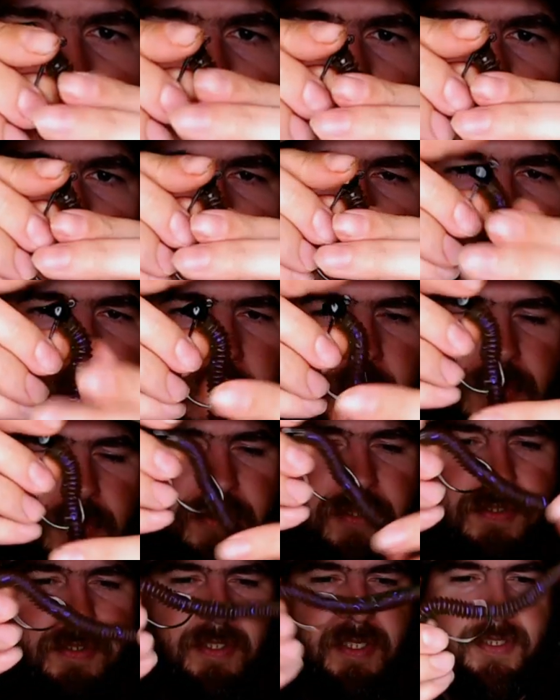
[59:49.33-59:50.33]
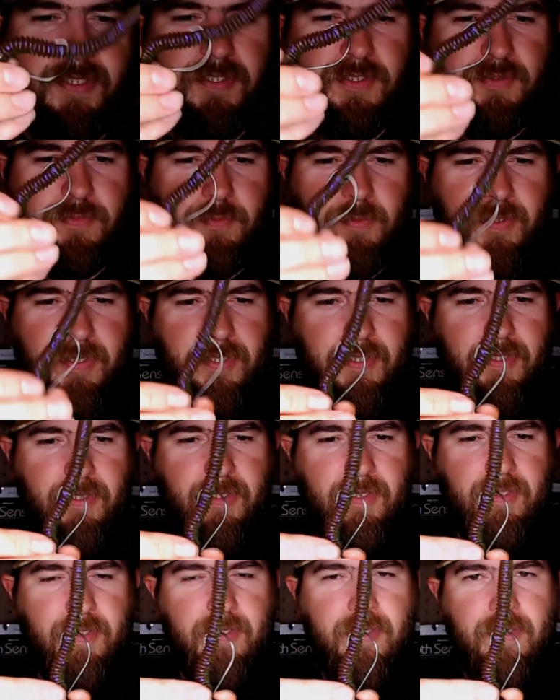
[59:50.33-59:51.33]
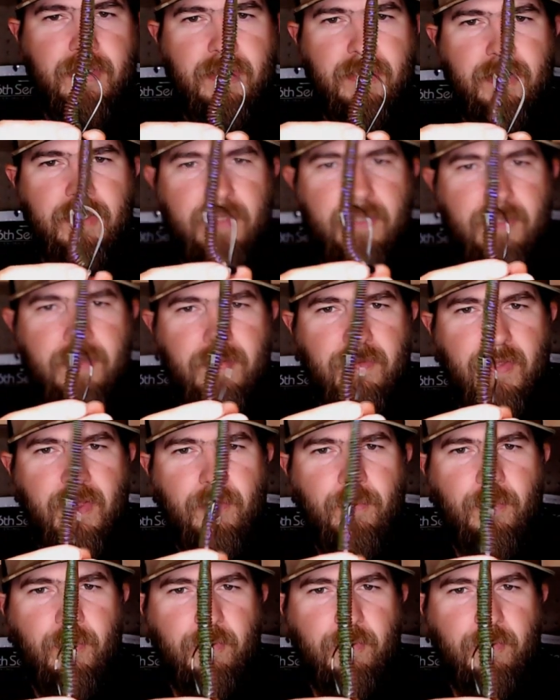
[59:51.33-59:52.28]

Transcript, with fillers: You're almost Texas rigged. That'll work